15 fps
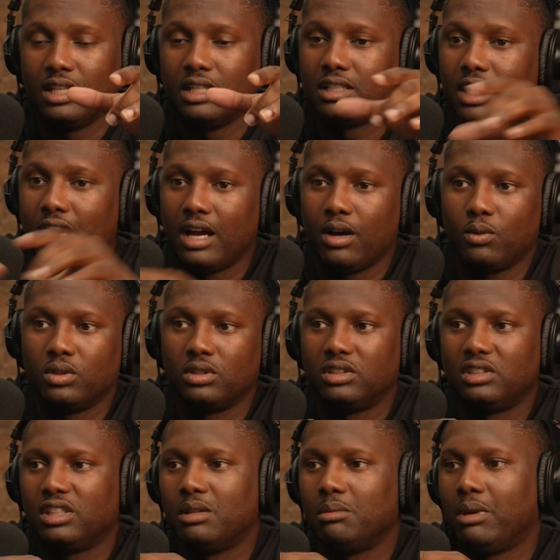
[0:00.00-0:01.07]
this guy would
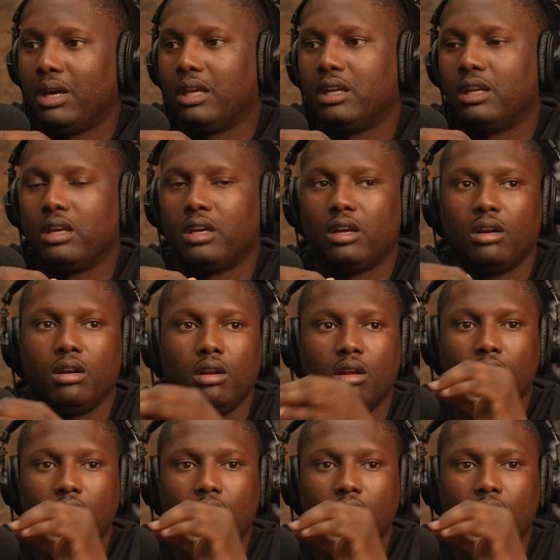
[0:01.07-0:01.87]
sit back there